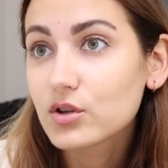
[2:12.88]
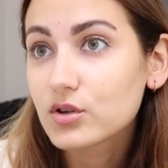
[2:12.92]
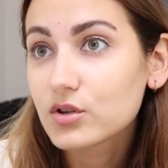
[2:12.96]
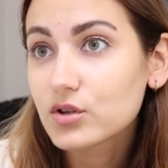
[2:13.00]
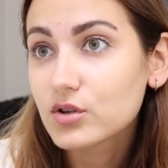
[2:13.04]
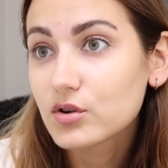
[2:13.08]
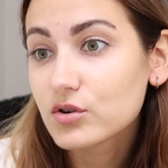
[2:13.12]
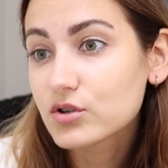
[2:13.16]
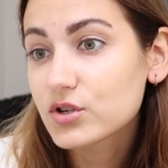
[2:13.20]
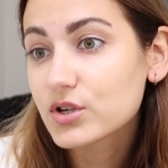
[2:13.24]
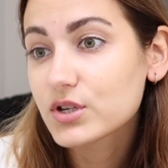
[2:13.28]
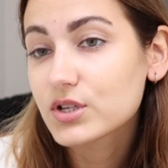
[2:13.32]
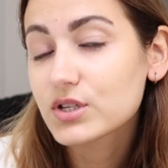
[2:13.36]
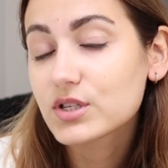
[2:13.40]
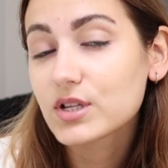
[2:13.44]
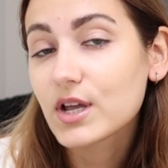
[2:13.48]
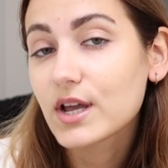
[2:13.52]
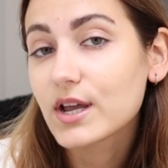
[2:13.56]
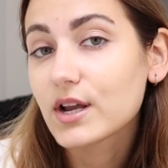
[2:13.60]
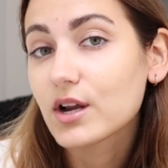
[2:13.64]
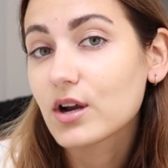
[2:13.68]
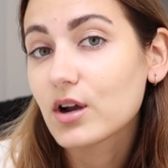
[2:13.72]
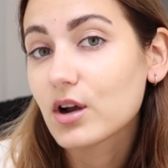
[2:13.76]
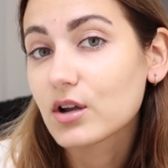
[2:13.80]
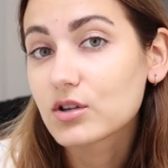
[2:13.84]
you're just
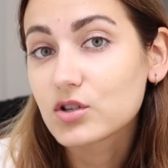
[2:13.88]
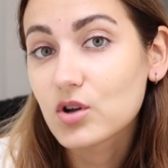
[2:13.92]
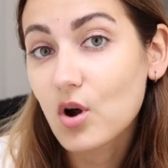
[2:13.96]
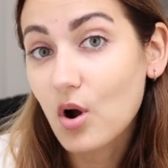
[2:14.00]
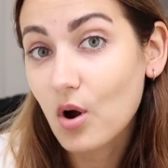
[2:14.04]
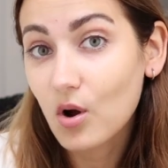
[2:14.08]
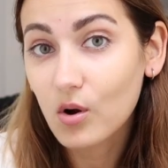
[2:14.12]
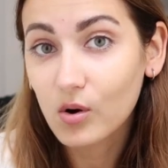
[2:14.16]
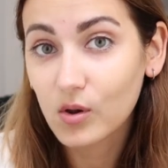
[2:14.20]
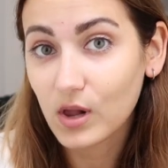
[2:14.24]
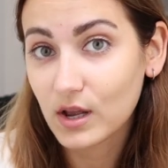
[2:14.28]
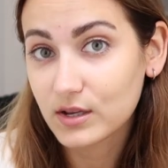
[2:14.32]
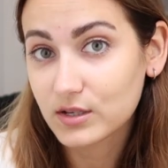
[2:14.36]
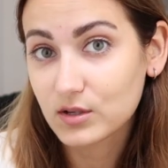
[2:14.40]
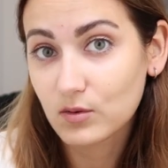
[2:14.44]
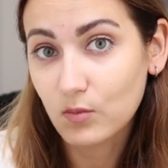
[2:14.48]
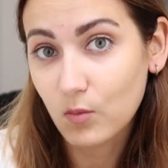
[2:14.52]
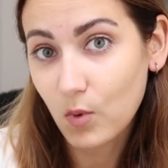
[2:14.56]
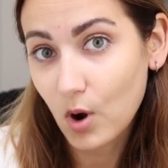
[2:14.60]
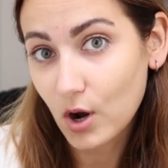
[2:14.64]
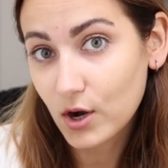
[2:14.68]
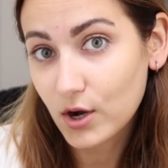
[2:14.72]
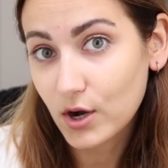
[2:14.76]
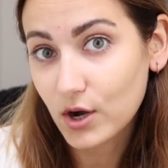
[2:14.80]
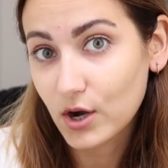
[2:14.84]
like a tall glass of
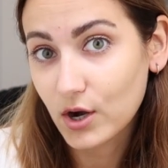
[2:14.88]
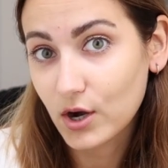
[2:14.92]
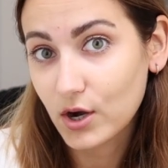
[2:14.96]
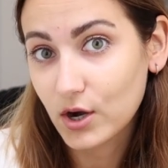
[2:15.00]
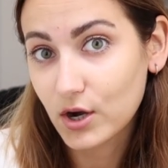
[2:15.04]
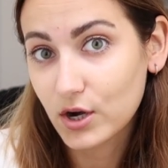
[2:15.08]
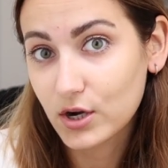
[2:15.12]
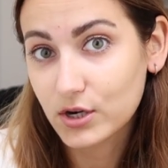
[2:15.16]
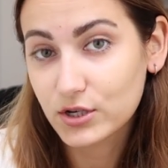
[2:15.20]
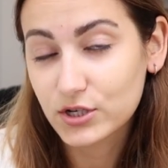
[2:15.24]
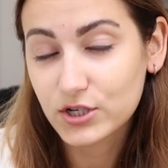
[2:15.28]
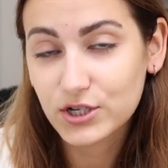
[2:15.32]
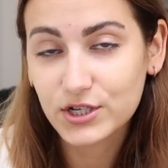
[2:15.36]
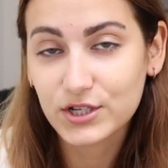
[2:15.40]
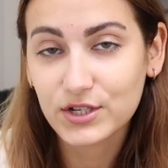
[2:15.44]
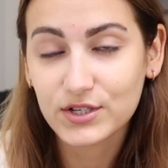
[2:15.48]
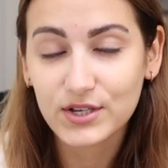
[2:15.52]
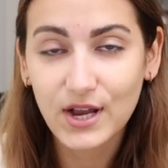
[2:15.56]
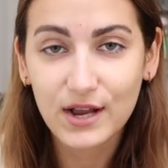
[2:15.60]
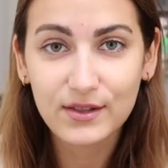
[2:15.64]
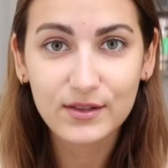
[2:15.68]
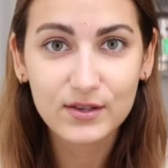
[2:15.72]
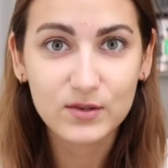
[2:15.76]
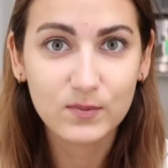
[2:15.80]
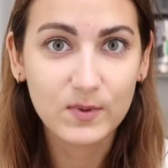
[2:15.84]
water, and she's
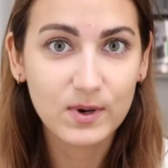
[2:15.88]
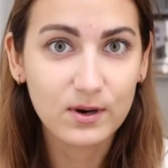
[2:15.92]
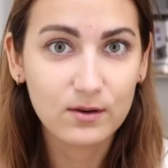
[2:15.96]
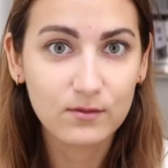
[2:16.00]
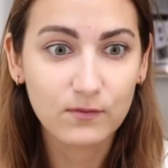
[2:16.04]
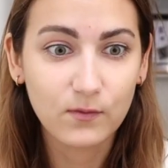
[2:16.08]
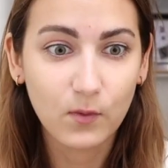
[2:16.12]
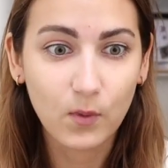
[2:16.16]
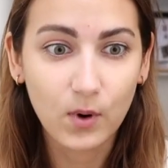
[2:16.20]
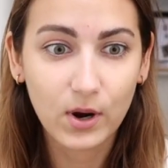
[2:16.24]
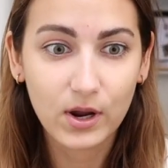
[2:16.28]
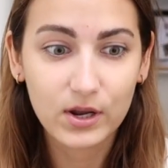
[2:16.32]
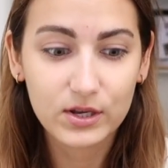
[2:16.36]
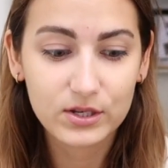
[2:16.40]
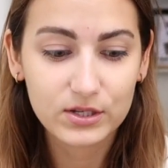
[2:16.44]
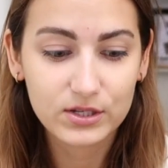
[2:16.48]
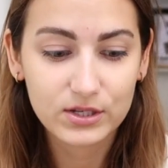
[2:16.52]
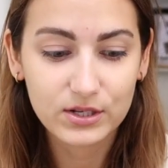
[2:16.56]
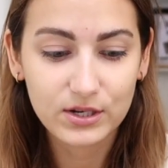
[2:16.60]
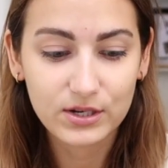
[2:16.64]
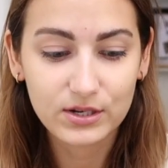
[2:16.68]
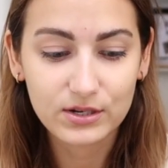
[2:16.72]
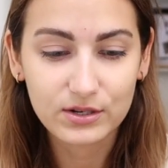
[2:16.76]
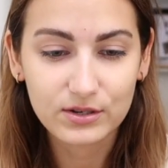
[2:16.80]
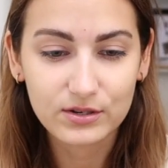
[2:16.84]
had this weird voice,
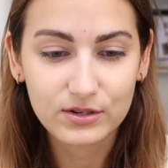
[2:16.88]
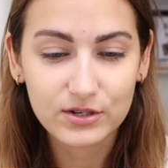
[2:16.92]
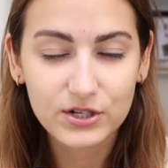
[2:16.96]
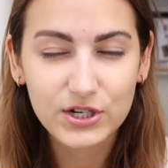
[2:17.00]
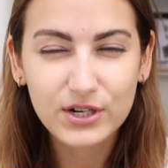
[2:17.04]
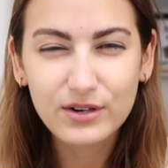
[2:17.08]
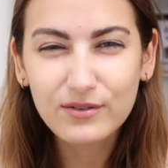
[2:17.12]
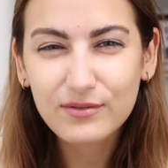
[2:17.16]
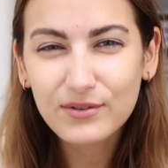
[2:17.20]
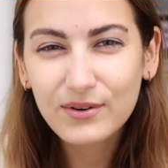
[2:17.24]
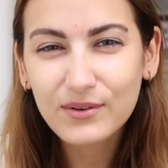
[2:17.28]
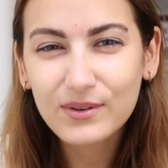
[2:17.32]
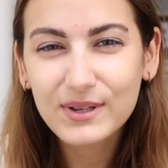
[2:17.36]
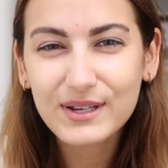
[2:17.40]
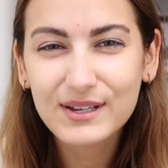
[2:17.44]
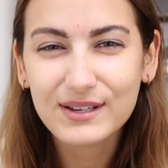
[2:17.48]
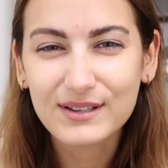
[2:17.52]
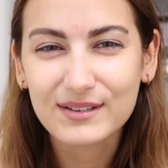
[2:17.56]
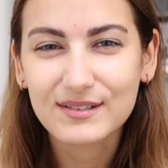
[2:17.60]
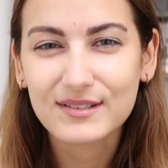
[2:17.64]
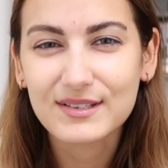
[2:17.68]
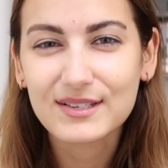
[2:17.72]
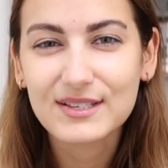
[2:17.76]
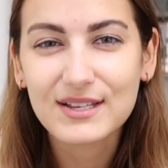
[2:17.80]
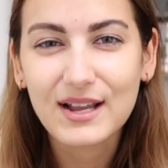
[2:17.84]
and she didn't
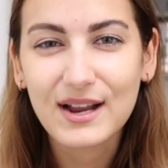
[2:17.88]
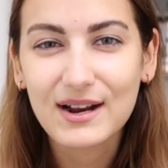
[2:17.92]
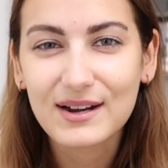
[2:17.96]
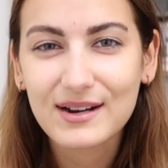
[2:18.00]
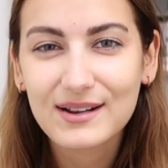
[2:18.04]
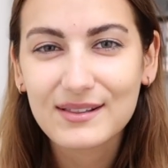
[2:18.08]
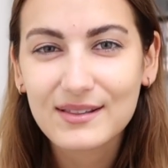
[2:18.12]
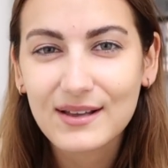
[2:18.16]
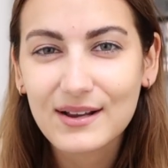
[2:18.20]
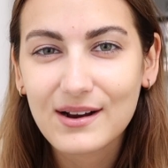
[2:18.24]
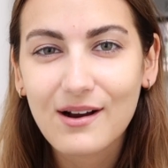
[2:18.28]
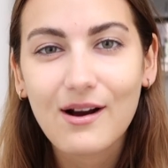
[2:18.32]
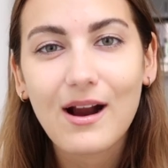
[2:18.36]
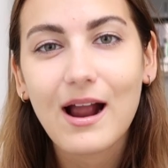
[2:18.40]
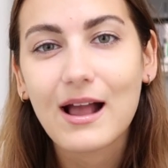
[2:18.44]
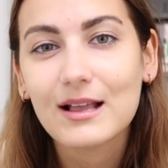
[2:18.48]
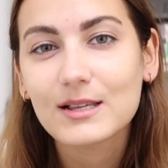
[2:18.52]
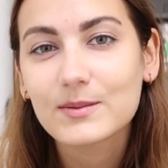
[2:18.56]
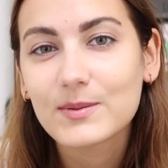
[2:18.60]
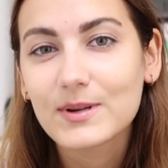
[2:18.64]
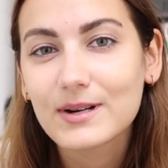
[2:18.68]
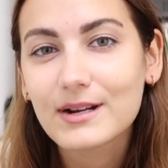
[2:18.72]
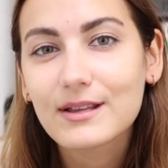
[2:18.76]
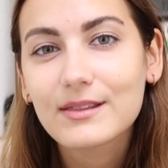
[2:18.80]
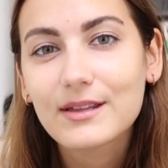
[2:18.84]
really say anything or ask
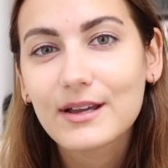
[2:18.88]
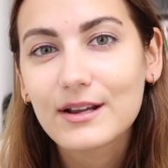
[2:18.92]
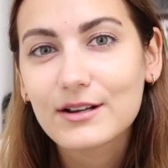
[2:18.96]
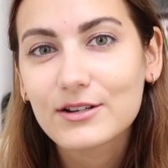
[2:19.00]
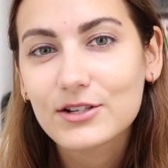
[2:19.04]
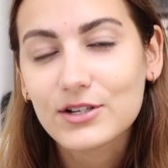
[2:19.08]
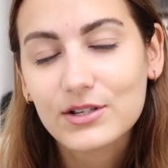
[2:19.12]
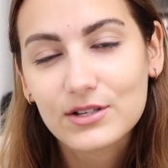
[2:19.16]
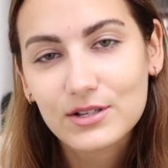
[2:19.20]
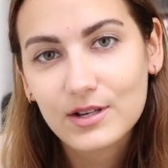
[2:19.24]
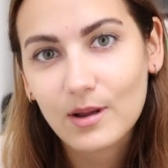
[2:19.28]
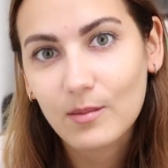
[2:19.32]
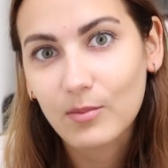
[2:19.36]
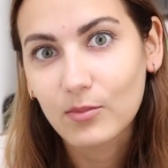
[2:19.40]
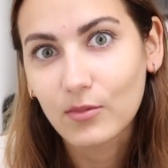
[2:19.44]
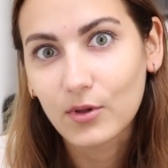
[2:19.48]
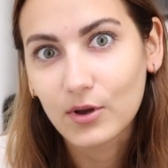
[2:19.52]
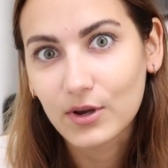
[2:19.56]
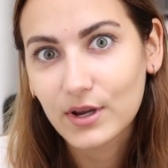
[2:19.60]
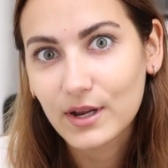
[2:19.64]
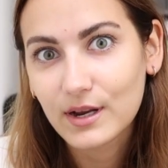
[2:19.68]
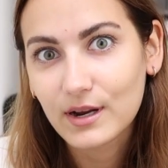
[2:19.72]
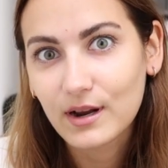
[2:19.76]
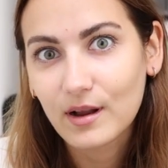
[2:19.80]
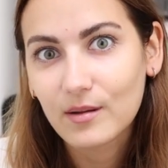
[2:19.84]
me anything. She just kept
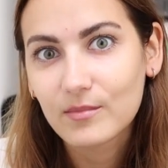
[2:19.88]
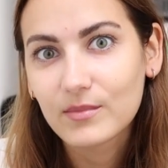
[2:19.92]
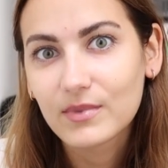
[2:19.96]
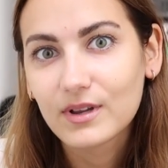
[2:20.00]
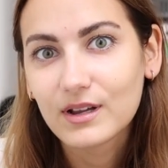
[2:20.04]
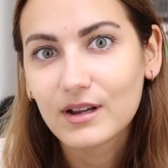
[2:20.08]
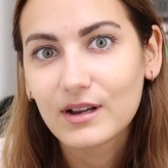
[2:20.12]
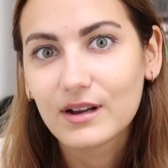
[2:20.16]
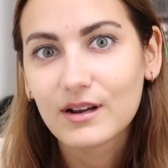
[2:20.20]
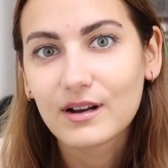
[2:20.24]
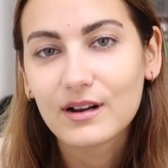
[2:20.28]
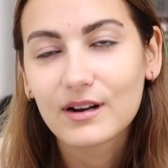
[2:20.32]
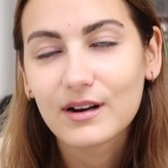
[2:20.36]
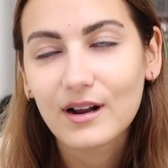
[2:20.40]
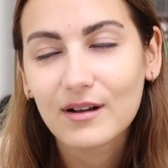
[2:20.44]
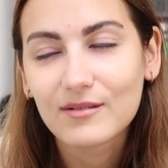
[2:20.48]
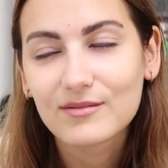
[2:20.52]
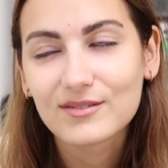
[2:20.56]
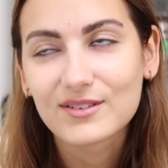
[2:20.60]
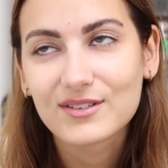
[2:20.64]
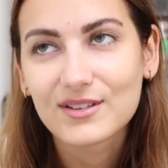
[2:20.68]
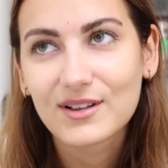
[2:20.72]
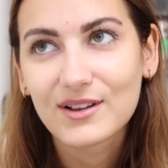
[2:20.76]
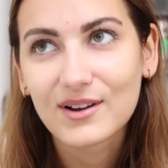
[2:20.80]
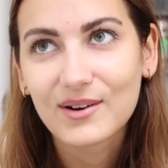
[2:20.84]
looking at me, and I
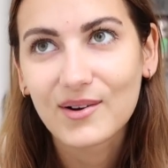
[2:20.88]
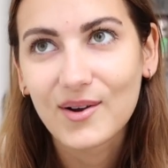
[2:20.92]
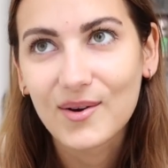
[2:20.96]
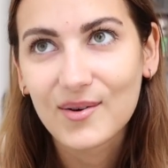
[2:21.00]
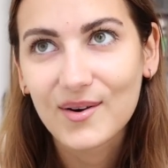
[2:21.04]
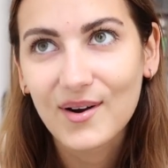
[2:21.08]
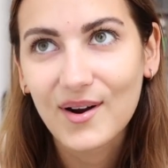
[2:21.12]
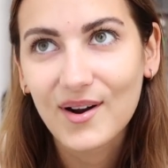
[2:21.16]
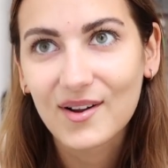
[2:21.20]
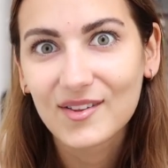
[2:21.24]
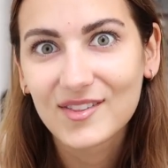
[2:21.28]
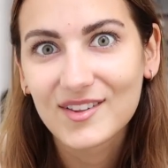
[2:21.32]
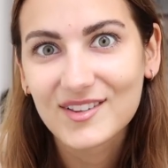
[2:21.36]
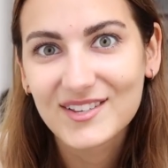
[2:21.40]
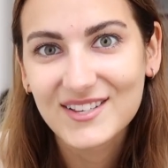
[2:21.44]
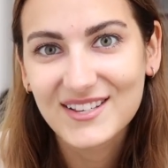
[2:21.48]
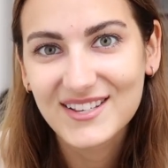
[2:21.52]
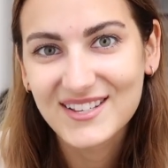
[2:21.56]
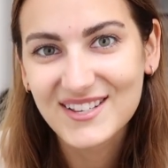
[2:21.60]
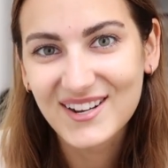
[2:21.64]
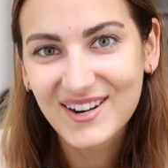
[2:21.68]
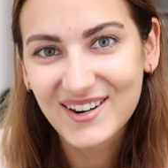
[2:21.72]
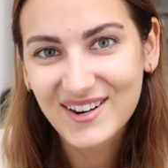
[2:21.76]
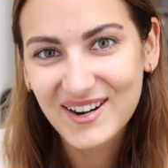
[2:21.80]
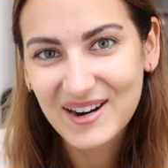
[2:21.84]
was like, oh god, this
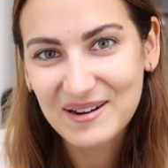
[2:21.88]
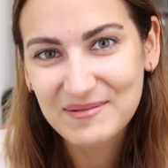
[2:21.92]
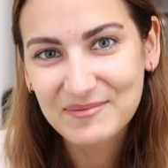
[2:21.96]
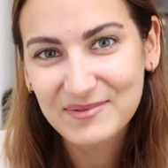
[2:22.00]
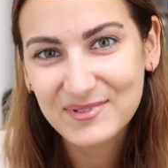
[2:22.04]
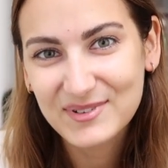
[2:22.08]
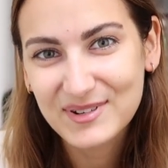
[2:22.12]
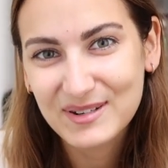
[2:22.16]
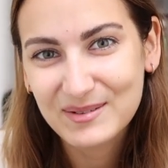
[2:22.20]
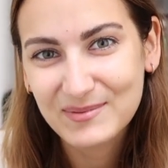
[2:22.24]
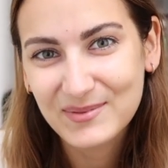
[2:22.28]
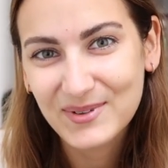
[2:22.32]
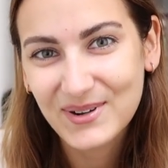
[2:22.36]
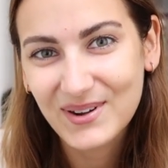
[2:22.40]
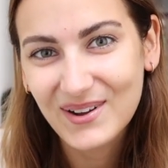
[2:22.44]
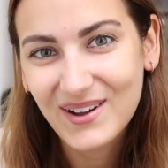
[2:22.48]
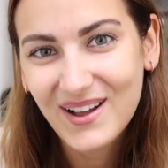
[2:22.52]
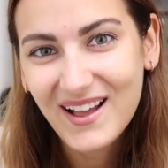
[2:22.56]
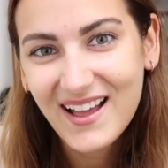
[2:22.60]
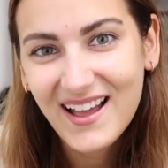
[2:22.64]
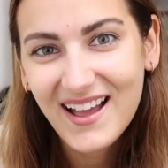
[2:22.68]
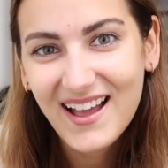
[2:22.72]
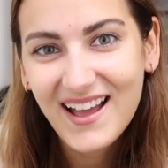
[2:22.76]
is uncomfortable.